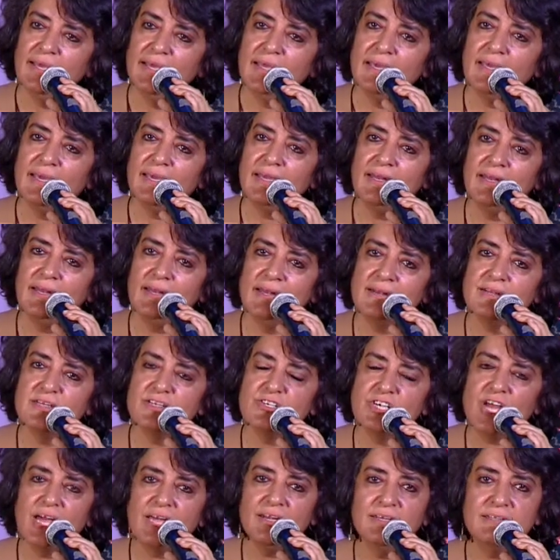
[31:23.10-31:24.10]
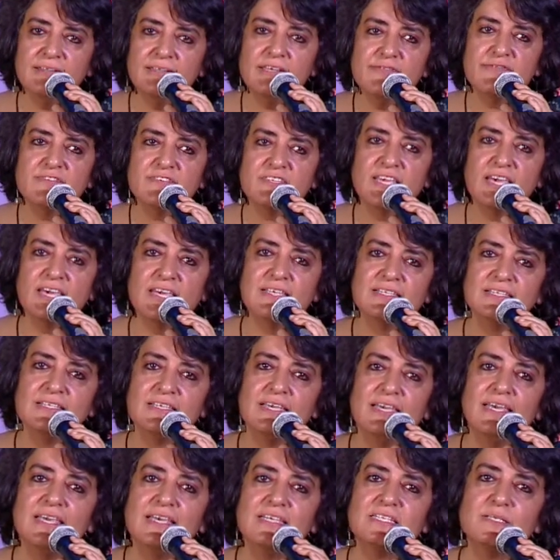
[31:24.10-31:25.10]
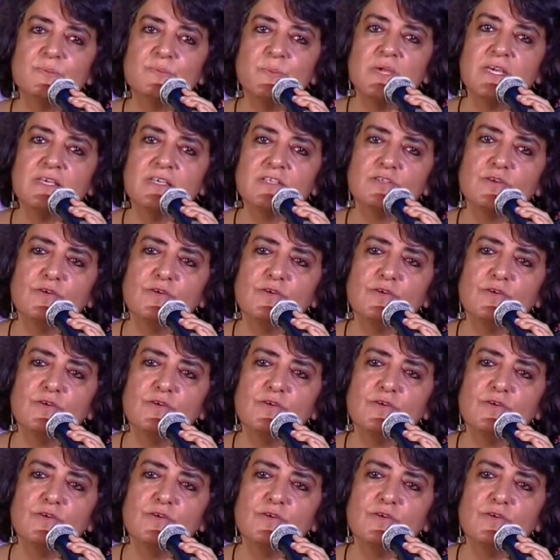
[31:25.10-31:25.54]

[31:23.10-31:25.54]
In Shah Latif's case, he speaks